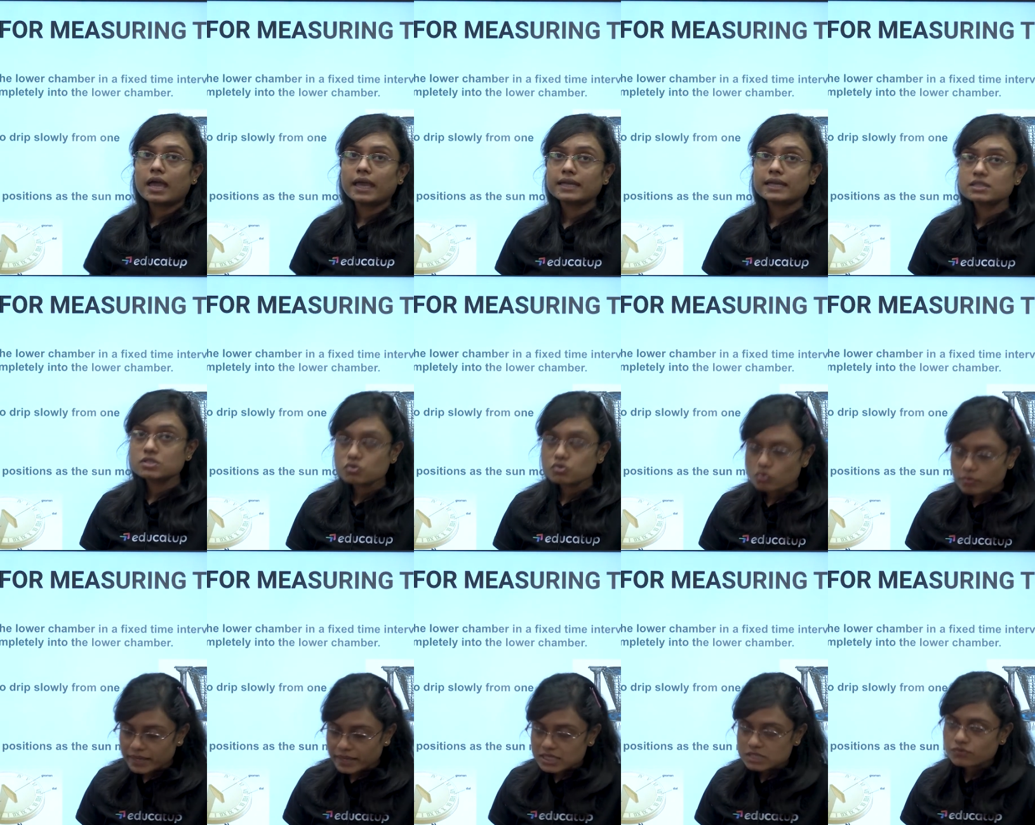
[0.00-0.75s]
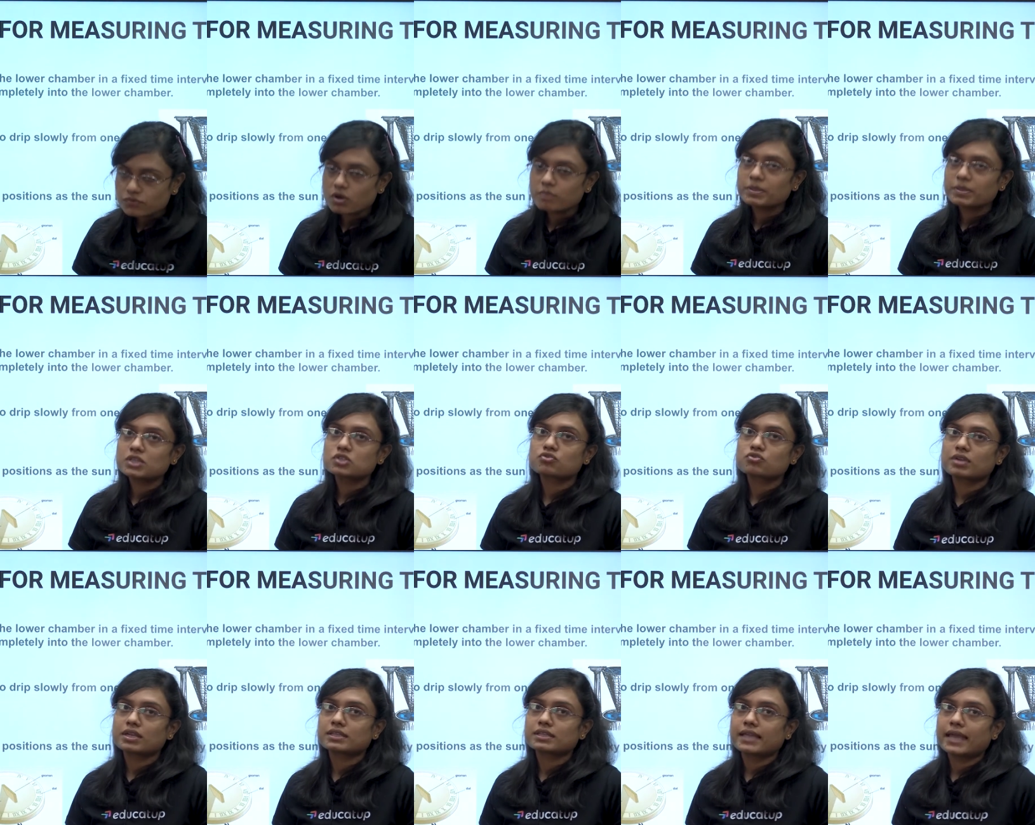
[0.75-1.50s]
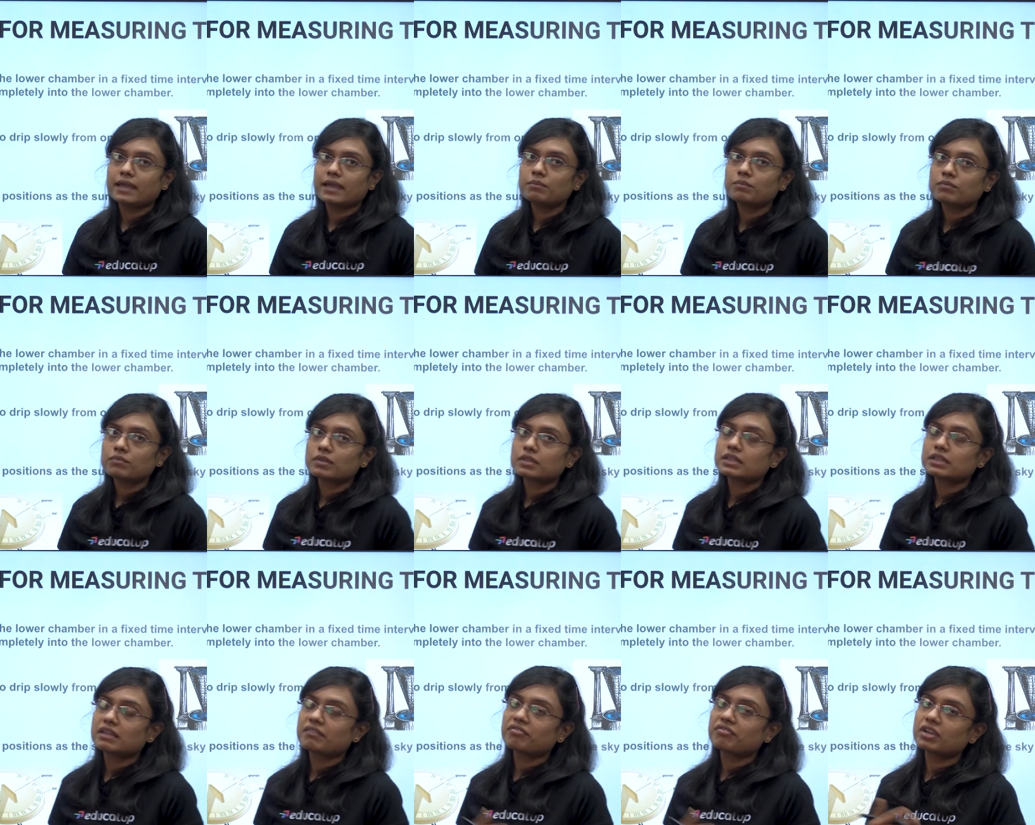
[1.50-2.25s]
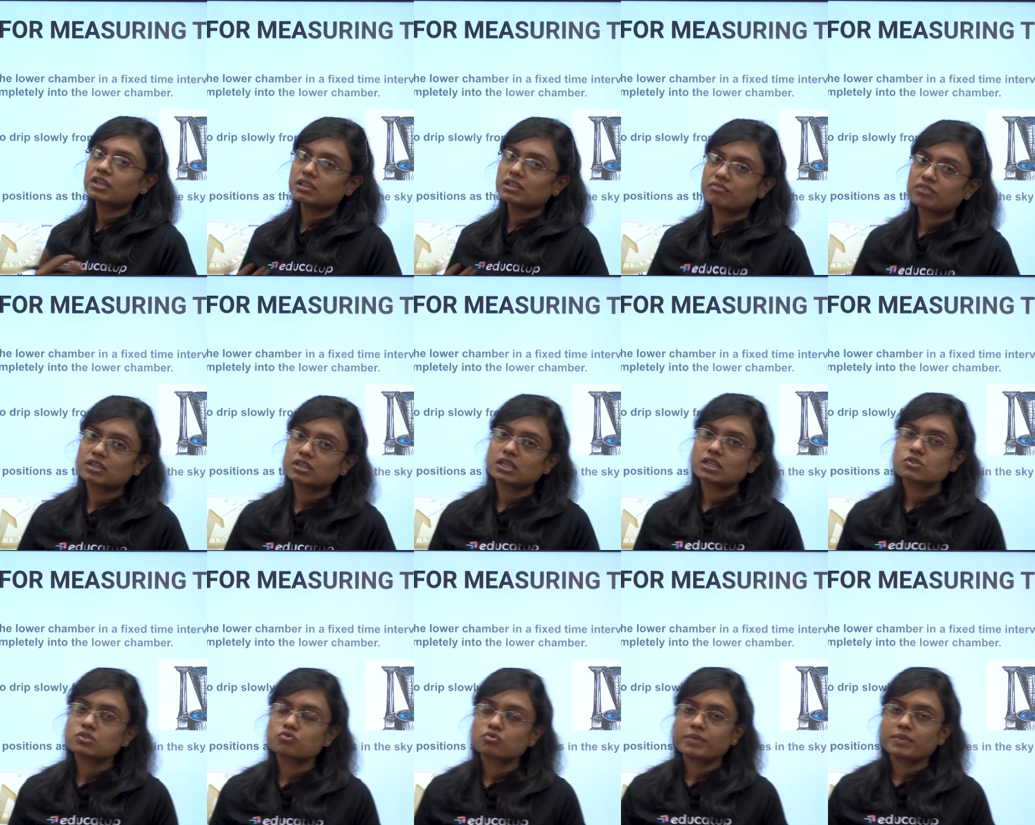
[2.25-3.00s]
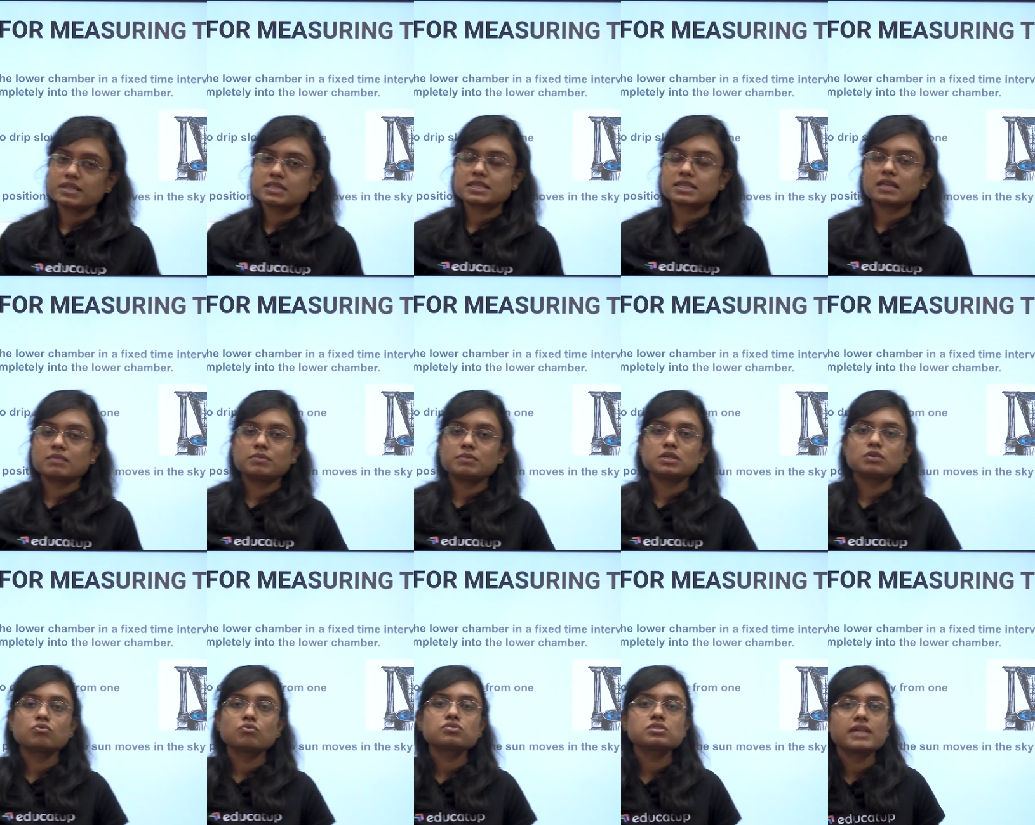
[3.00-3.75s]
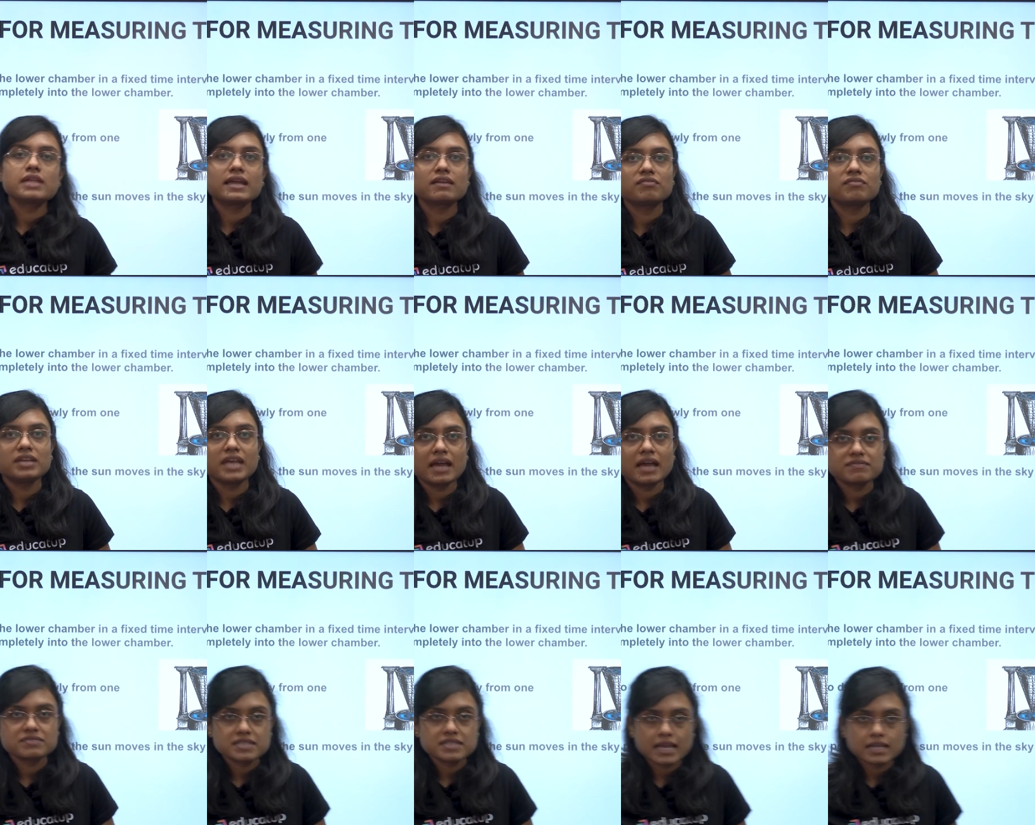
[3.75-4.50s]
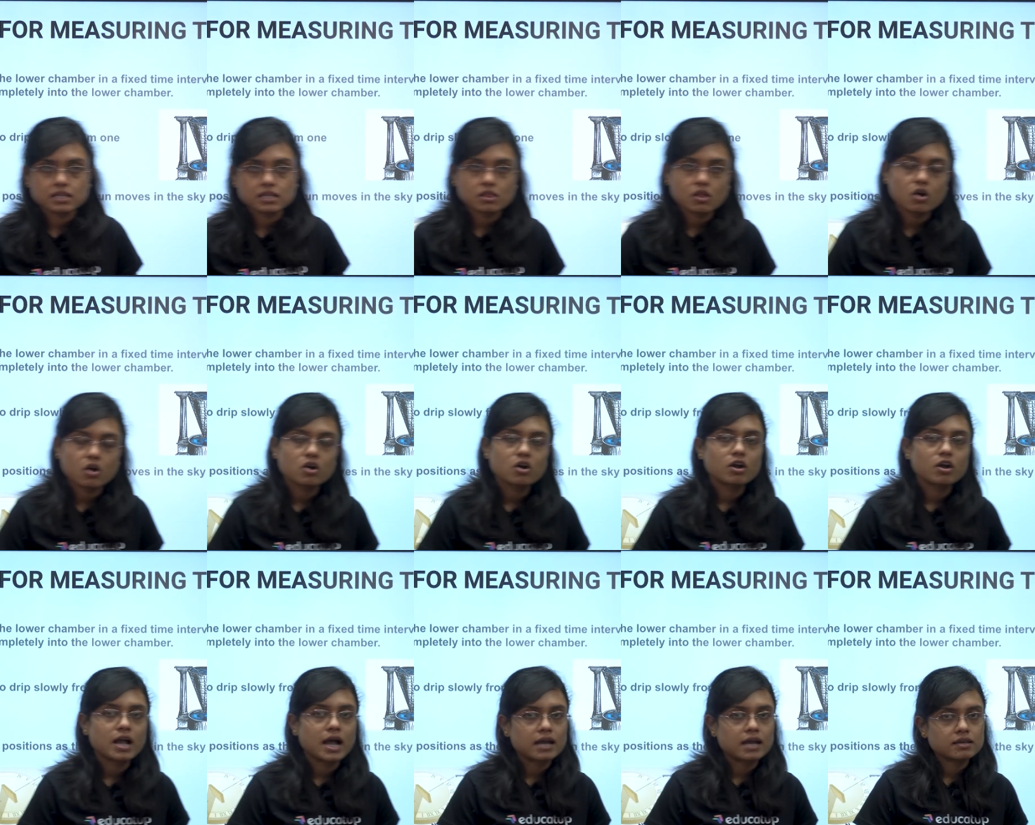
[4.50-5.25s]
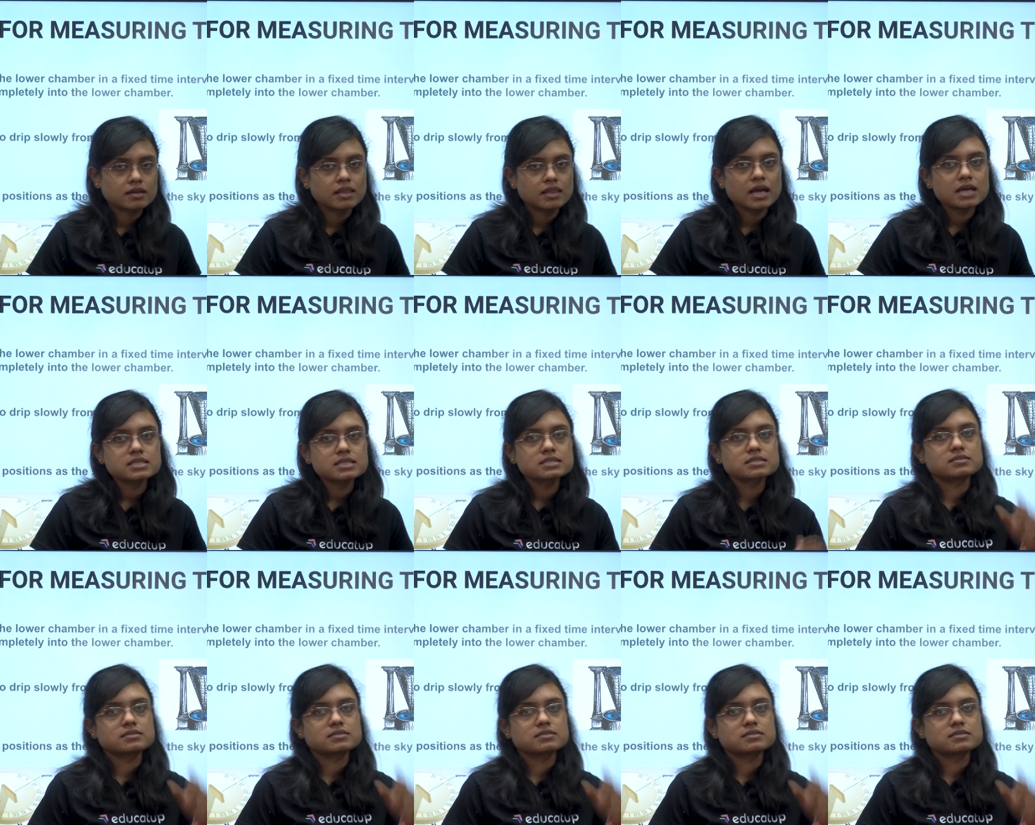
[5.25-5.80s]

Instruments for measuring time. Different instruments can be used, like we have sand clock or hourglass.